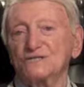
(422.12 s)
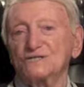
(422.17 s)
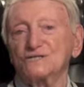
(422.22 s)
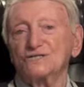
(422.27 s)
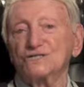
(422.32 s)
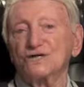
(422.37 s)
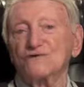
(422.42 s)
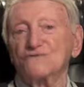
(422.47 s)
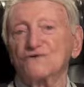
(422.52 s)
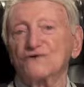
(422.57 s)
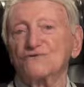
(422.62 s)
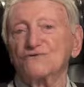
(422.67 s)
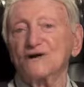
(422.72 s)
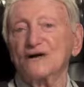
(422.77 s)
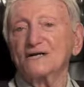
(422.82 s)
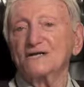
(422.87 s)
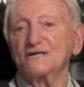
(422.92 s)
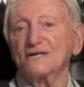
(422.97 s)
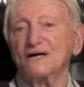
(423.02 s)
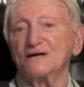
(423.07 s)
to shove it
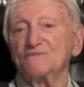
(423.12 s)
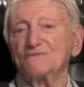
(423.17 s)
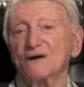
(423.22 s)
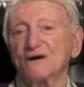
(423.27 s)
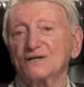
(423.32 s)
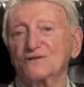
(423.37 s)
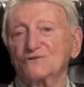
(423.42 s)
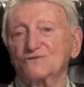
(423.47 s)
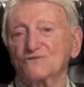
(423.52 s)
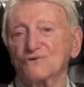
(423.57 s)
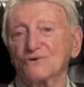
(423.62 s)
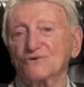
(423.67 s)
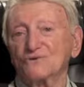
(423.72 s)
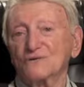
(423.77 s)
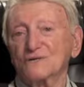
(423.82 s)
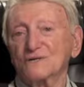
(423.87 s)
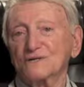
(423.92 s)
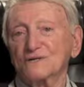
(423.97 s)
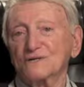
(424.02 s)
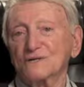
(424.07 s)
right down my
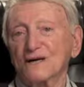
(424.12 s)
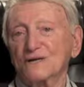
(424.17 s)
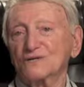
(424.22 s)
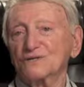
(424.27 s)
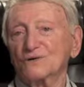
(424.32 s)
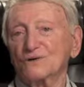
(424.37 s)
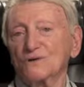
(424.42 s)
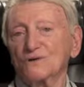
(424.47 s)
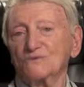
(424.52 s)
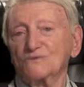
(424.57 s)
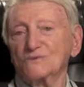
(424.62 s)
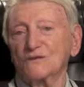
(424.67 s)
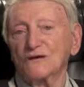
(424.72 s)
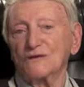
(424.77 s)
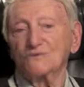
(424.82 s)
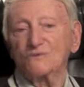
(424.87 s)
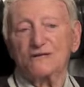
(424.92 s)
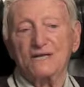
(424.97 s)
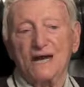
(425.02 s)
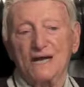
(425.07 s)
throat. I thought he was
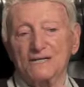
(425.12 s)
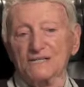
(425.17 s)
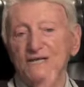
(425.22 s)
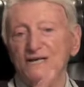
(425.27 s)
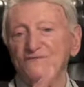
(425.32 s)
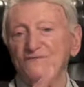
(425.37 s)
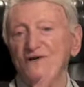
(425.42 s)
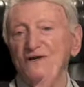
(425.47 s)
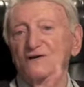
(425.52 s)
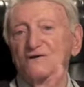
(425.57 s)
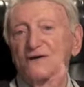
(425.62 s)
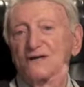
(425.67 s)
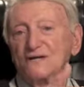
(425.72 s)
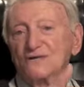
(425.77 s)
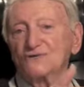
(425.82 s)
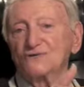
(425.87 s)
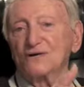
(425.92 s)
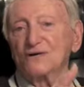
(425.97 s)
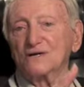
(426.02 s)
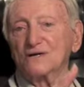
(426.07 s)
going, to, but he had his finger on
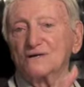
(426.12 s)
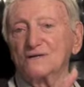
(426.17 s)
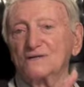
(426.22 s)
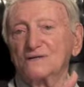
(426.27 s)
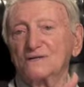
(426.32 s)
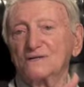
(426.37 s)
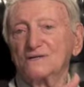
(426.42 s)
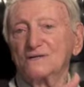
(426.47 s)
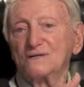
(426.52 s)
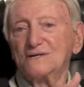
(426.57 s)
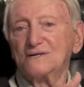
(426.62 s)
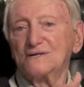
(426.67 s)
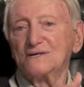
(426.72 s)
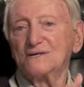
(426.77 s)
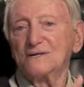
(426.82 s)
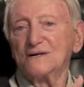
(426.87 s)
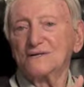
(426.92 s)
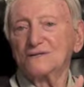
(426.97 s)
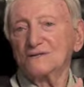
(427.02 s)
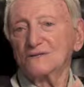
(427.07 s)
the trigger.
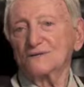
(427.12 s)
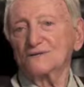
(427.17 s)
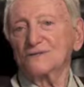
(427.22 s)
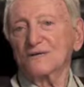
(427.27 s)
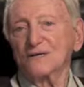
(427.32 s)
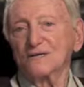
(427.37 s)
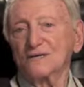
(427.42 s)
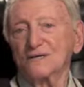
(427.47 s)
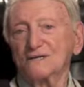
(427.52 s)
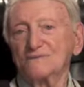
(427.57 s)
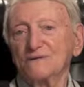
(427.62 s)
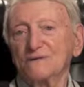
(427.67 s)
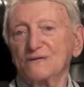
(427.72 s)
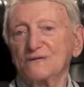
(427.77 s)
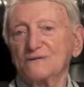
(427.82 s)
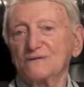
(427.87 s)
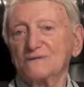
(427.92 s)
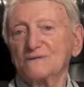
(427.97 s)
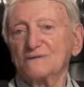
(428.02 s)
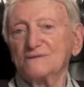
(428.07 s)
I thought he was going to kill
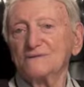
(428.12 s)
me.